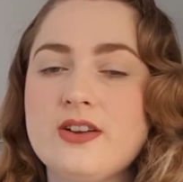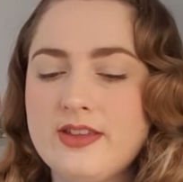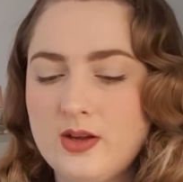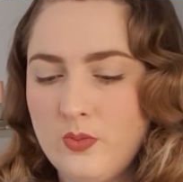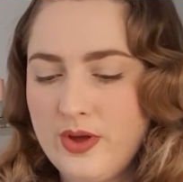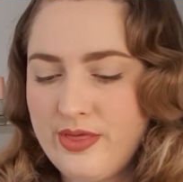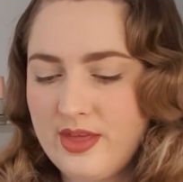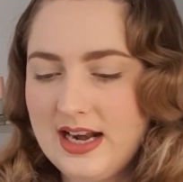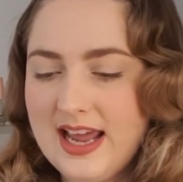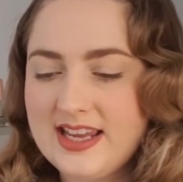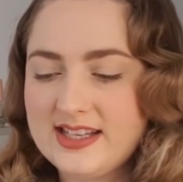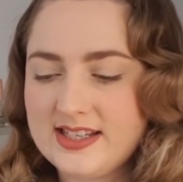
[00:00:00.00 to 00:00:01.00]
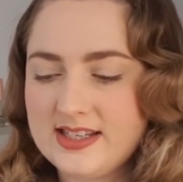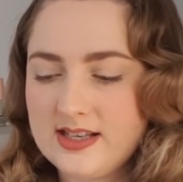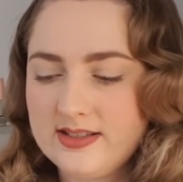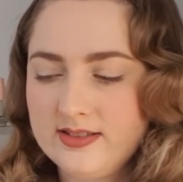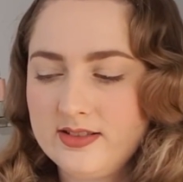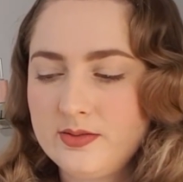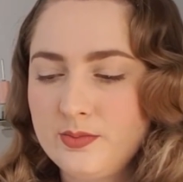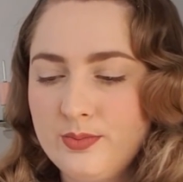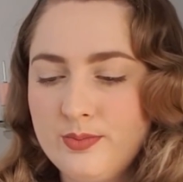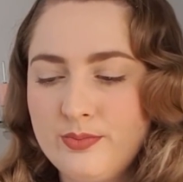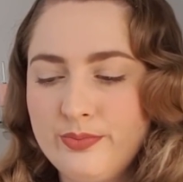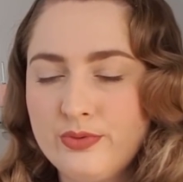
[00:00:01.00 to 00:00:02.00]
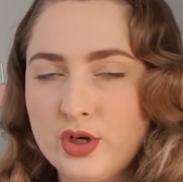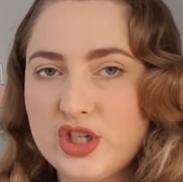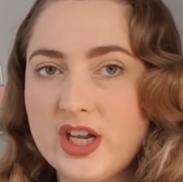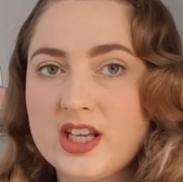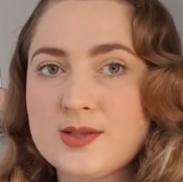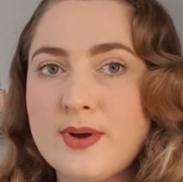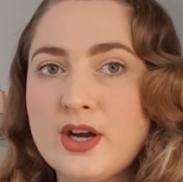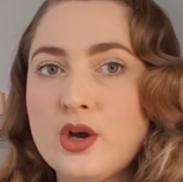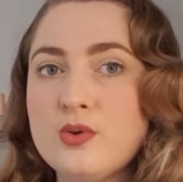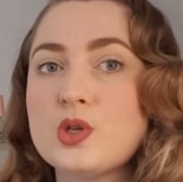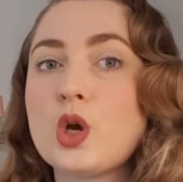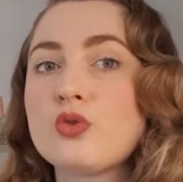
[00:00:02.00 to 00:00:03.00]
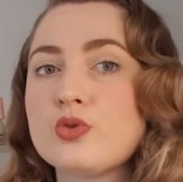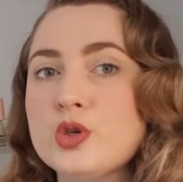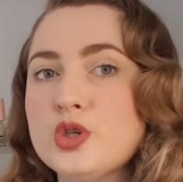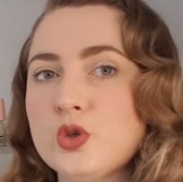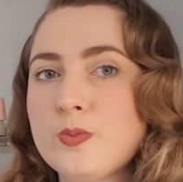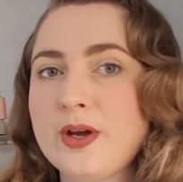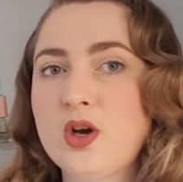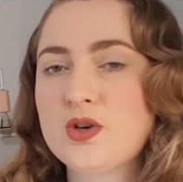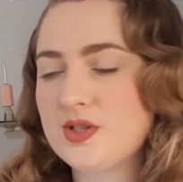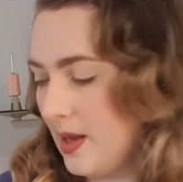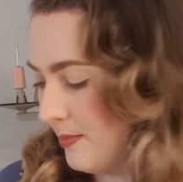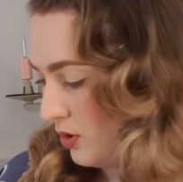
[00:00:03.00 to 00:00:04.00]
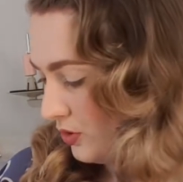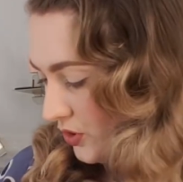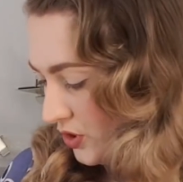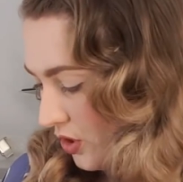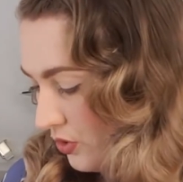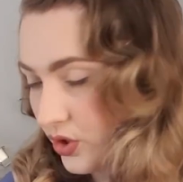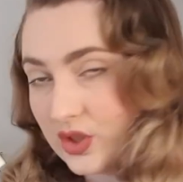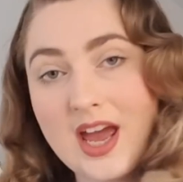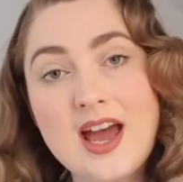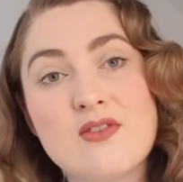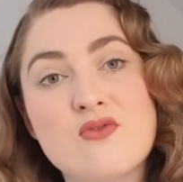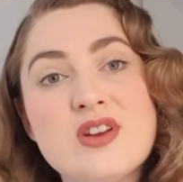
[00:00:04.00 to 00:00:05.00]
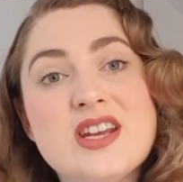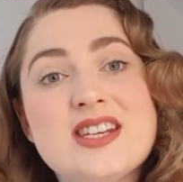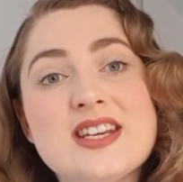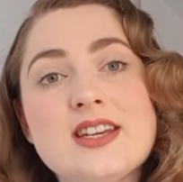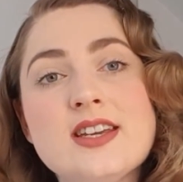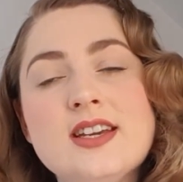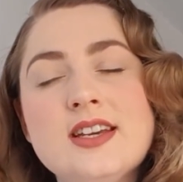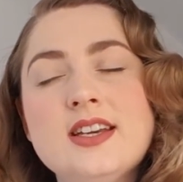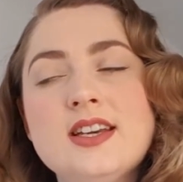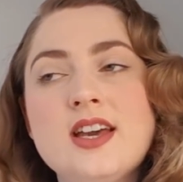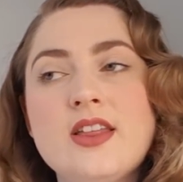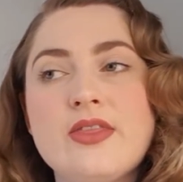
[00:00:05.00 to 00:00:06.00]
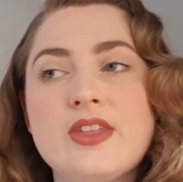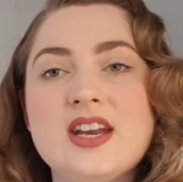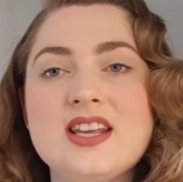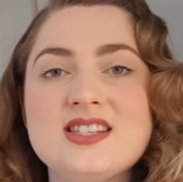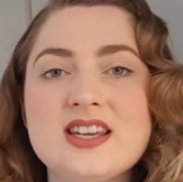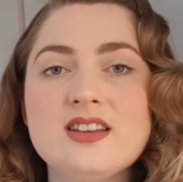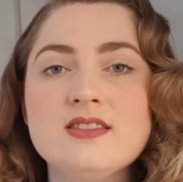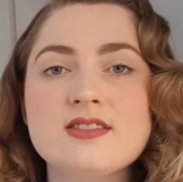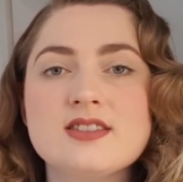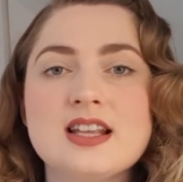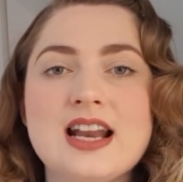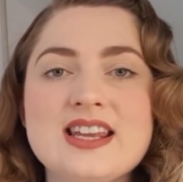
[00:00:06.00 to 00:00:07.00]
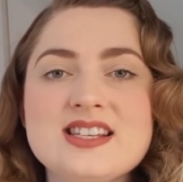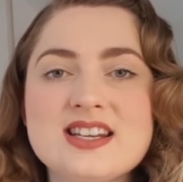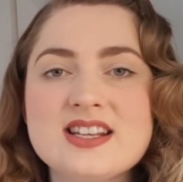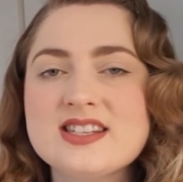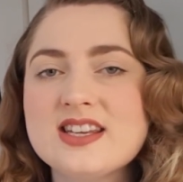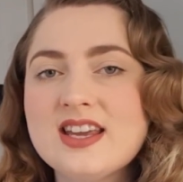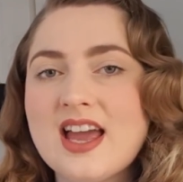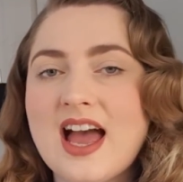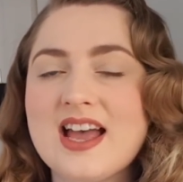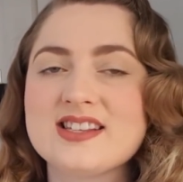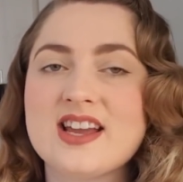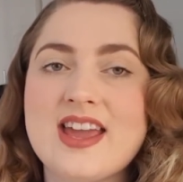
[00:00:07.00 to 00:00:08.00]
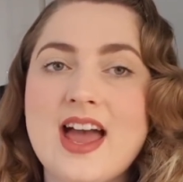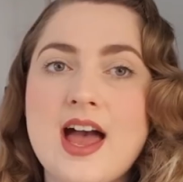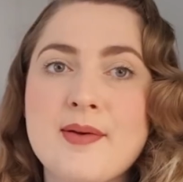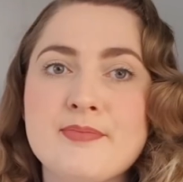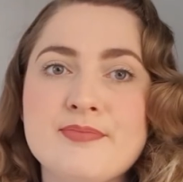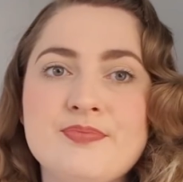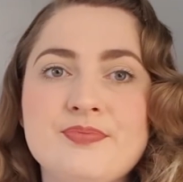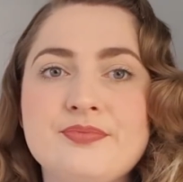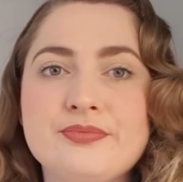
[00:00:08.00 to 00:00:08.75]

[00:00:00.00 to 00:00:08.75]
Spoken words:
I think with the lace projects, my notes are crucial because I'm not so good at reading the knitting, the lace knitting, as I am